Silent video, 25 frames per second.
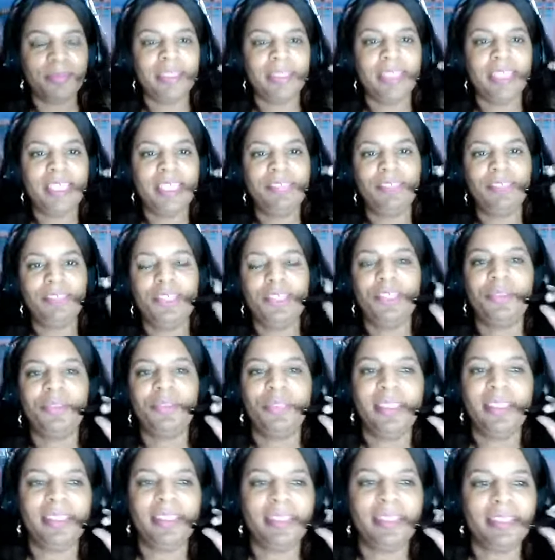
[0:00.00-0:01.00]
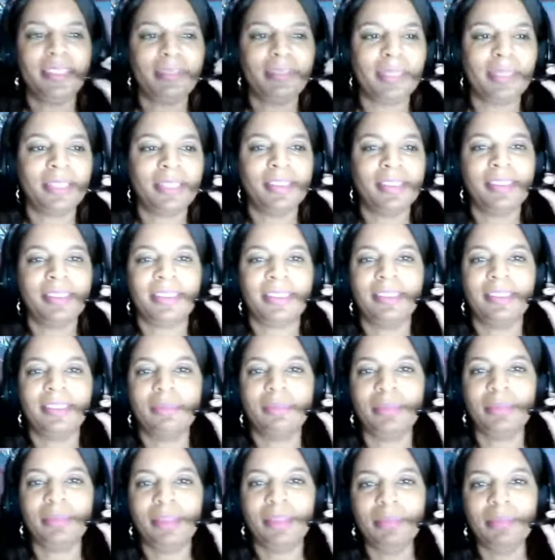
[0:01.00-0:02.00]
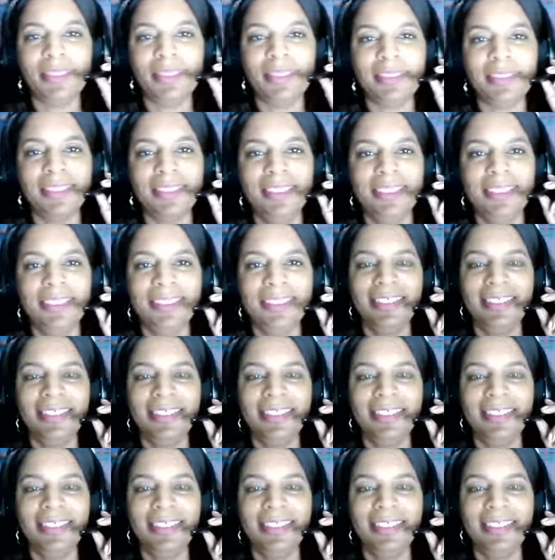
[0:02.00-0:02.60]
And if you know anything about the State Department,